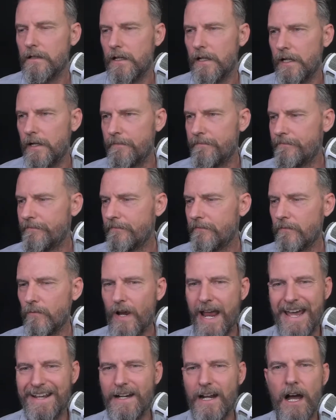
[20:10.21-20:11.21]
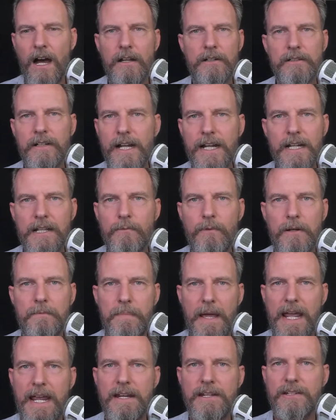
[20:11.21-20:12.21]
At
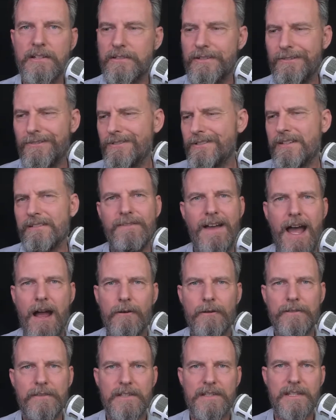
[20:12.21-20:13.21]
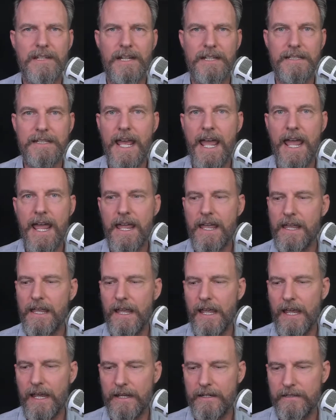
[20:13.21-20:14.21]
181 pages, you just devour this in a
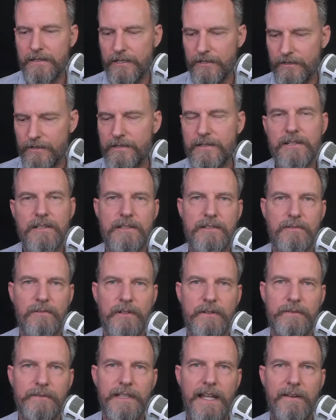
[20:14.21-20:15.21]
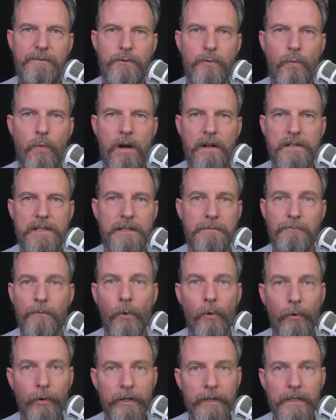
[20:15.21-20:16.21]
day and you're just sort of left wanting
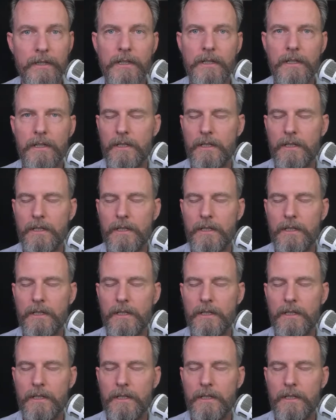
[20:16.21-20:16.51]
more.